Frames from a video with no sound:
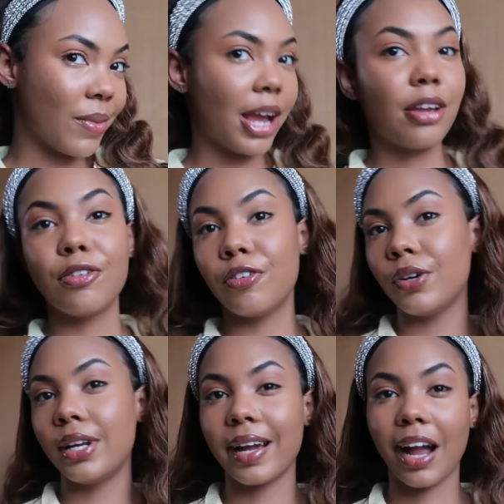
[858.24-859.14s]
I
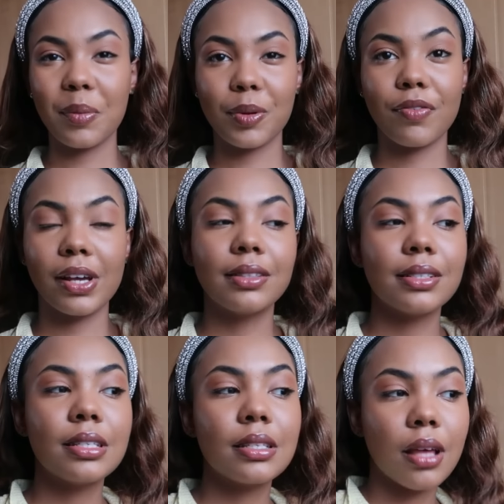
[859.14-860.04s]
feel like I prefer
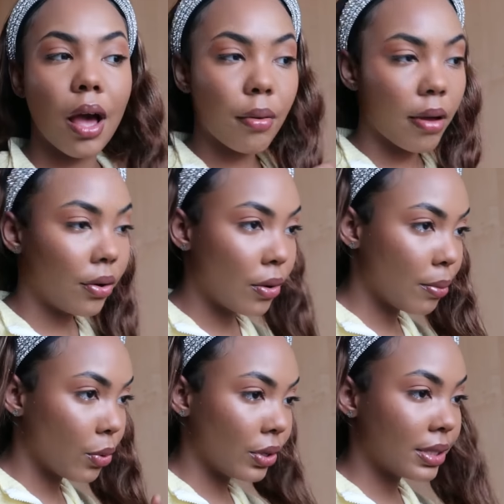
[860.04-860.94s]
this a
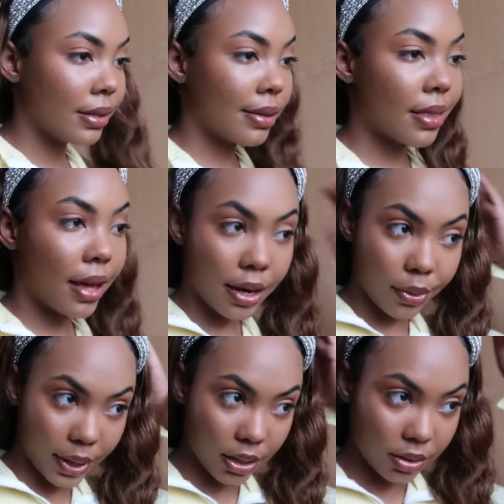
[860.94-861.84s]
lot more to the
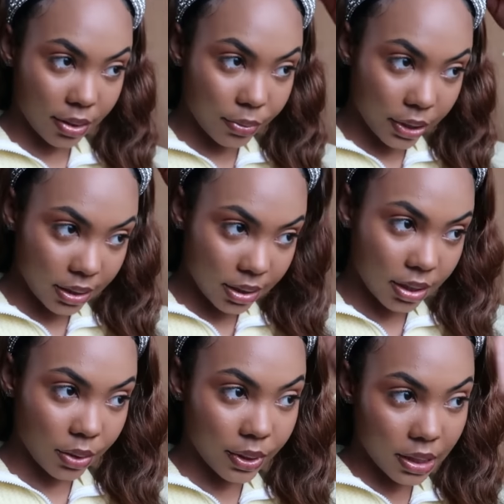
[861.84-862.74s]
other one, so I'm going to
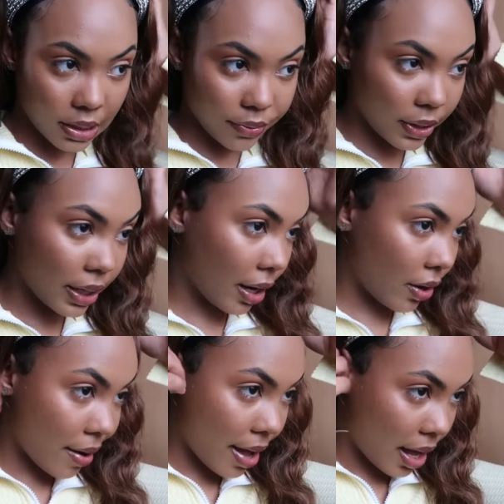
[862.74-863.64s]
stick with this for
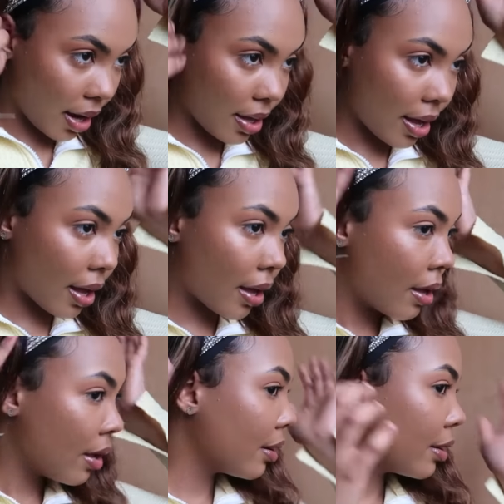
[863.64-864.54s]
now. And yeah,
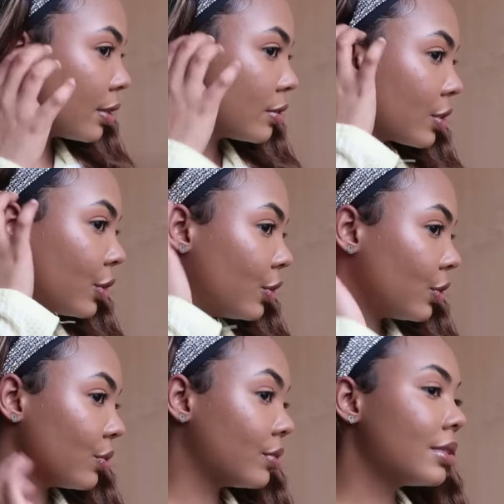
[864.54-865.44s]
it's
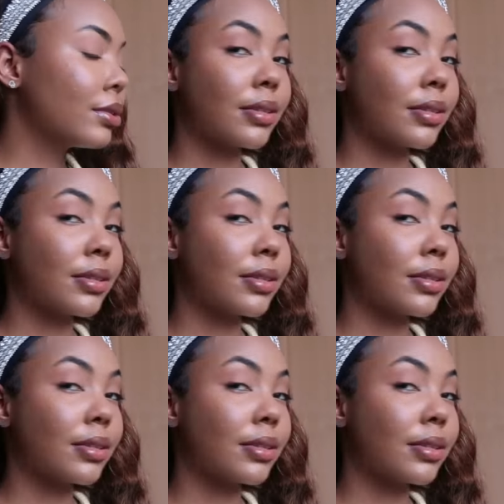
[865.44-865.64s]
cute.